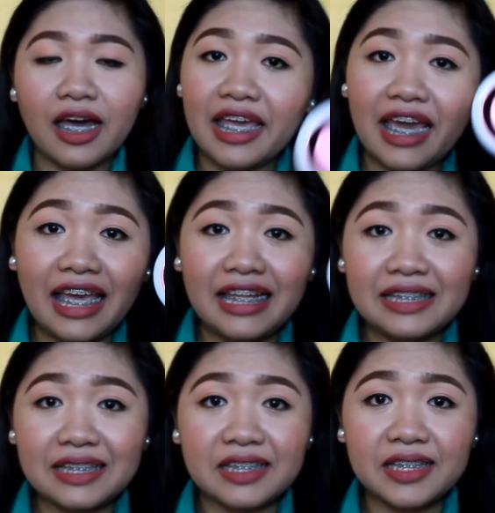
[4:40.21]
I
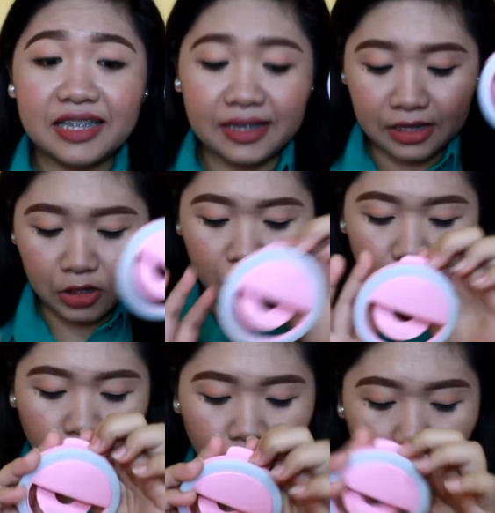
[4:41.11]
highly suggest that
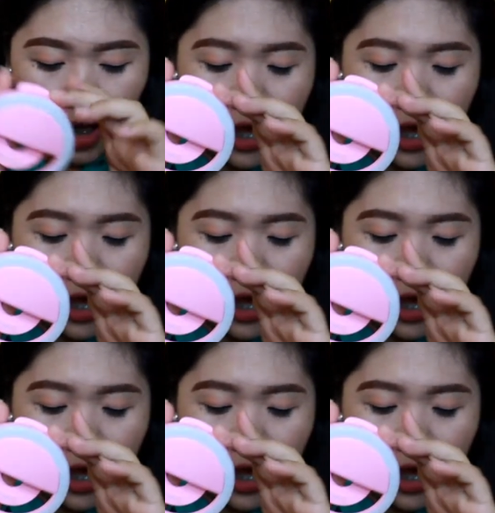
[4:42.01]
you do.